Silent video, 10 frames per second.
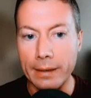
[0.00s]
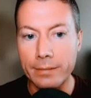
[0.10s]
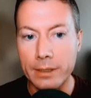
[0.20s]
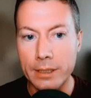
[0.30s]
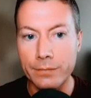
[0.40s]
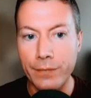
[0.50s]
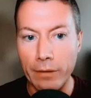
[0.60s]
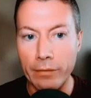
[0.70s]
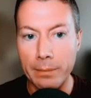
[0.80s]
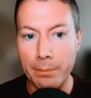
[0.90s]
This is
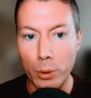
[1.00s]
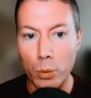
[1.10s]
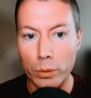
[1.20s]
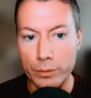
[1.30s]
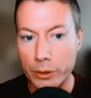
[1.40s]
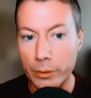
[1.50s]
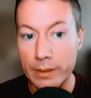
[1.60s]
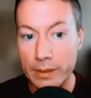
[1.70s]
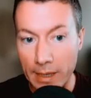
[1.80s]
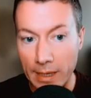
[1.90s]
very important. So at the
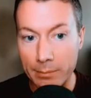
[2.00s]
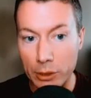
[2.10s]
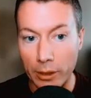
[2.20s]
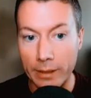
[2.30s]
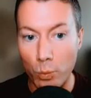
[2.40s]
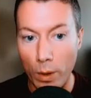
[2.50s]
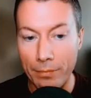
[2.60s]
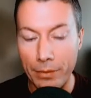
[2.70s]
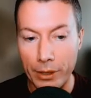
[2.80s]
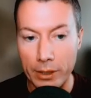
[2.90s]
same time,
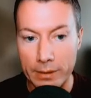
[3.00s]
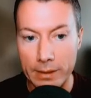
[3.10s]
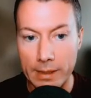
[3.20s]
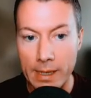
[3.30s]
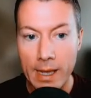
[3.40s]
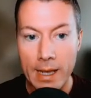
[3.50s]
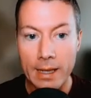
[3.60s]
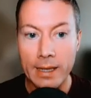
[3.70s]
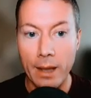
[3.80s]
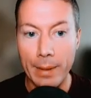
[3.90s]
1:30,
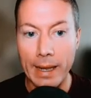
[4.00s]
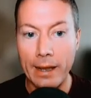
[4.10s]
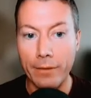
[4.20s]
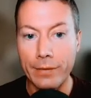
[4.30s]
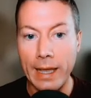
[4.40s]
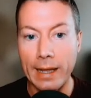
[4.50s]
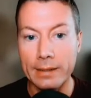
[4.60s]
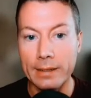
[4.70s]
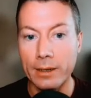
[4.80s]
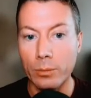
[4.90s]
coming out of
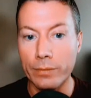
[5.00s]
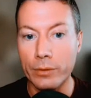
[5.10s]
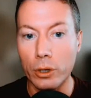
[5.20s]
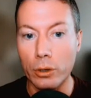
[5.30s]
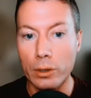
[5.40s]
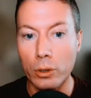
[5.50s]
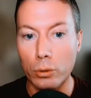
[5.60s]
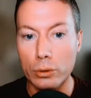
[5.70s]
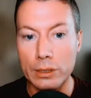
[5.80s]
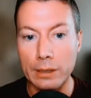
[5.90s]
Canada, we've got
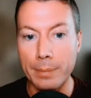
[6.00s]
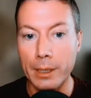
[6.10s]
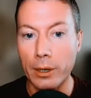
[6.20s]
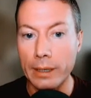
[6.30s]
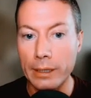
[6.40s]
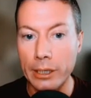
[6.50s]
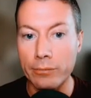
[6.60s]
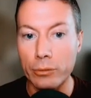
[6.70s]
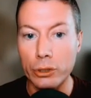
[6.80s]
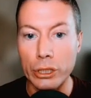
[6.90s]
core CPI year
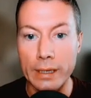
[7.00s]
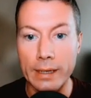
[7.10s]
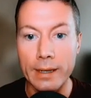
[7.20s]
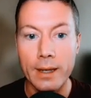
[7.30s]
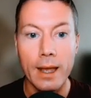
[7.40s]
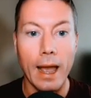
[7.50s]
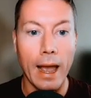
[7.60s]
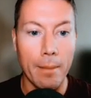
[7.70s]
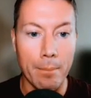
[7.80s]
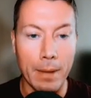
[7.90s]
on year
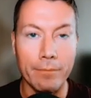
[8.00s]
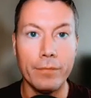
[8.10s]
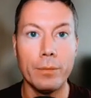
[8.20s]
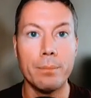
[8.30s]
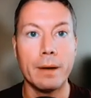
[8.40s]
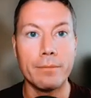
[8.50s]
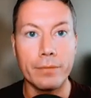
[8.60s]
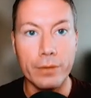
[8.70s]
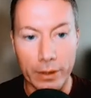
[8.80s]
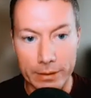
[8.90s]
and month on month,
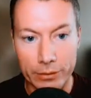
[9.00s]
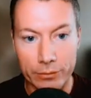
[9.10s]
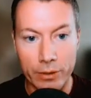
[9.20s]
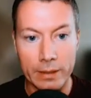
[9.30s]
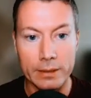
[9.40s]
guys. All right.